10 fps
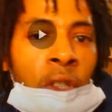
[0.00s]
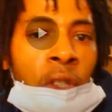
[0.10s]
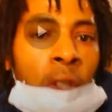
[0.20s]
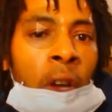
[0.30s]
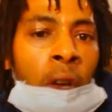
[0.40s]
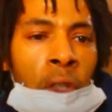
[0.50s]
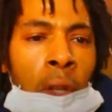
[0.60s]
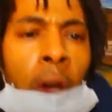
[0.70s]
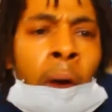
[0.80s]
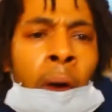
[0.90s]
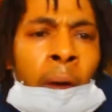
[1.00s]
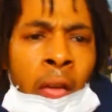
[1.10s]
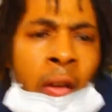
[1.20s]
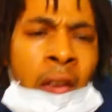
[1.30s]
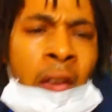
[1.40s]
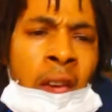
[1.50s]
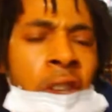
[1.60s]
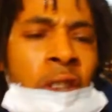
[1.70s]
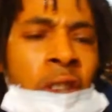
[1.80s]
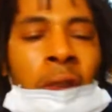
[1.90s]
Shalom, shalom.
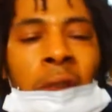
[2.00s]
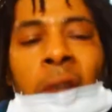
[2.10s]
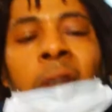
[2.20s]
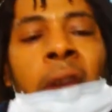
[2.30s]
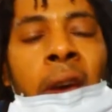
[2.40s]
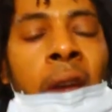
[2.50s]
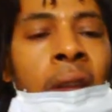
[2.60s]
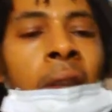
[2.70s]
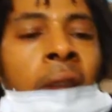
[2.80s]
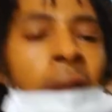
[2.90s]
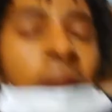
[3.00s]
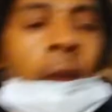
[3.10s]
See, it's one thing that that